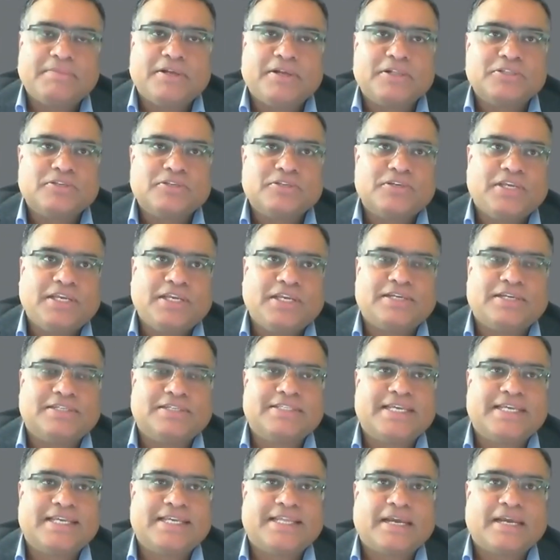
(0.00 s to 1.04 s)
me also here
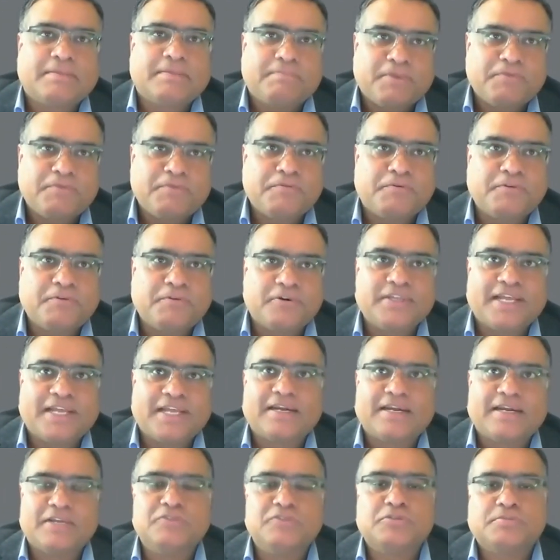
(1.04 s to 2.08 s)
say that before
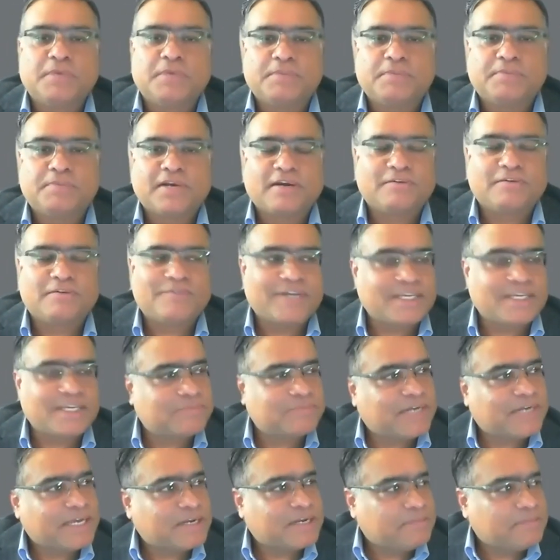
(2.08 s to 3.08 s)
that newspaper advertisement,